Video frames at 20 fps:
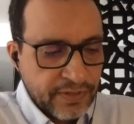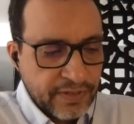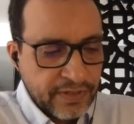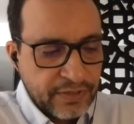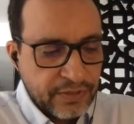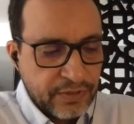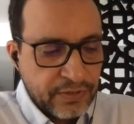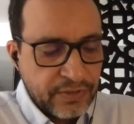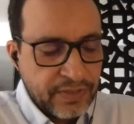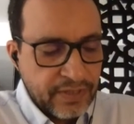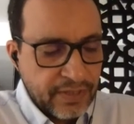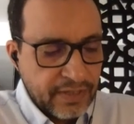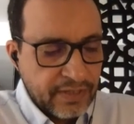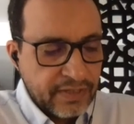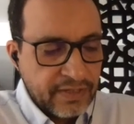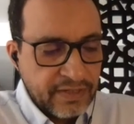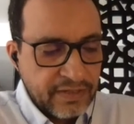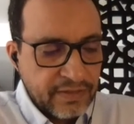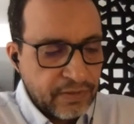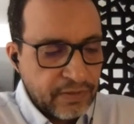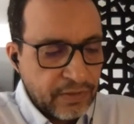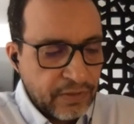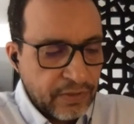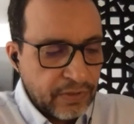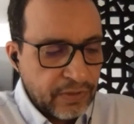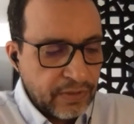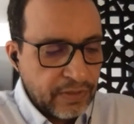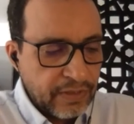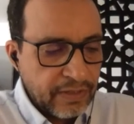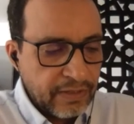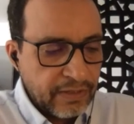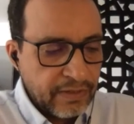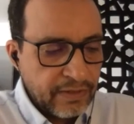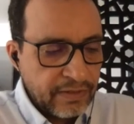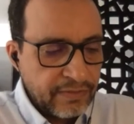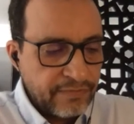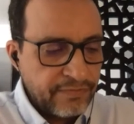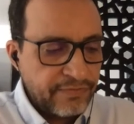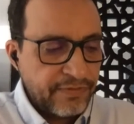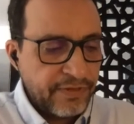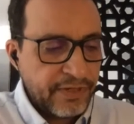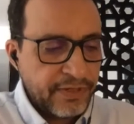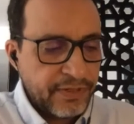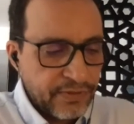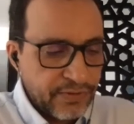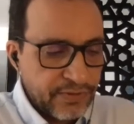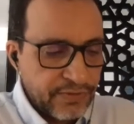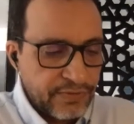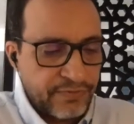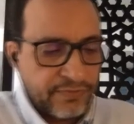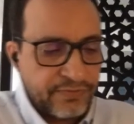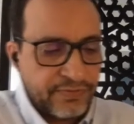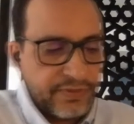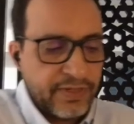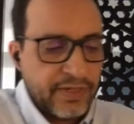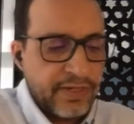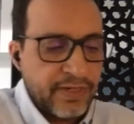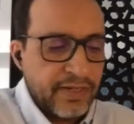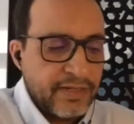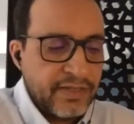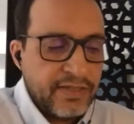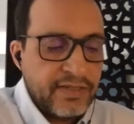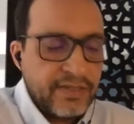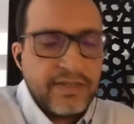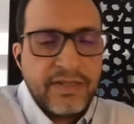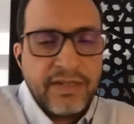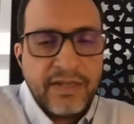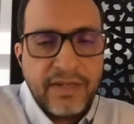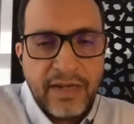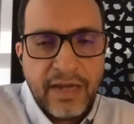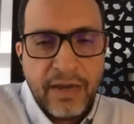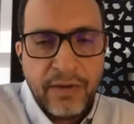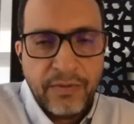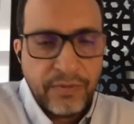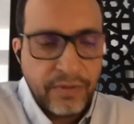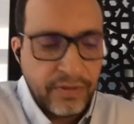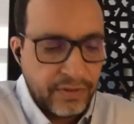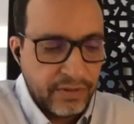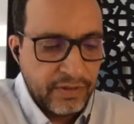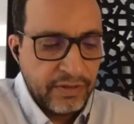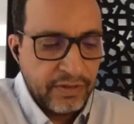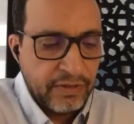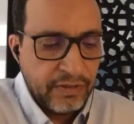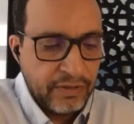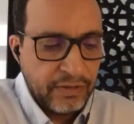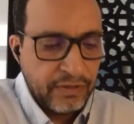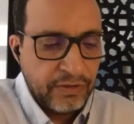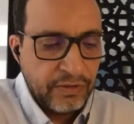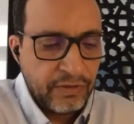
as you said, and the vector of science in the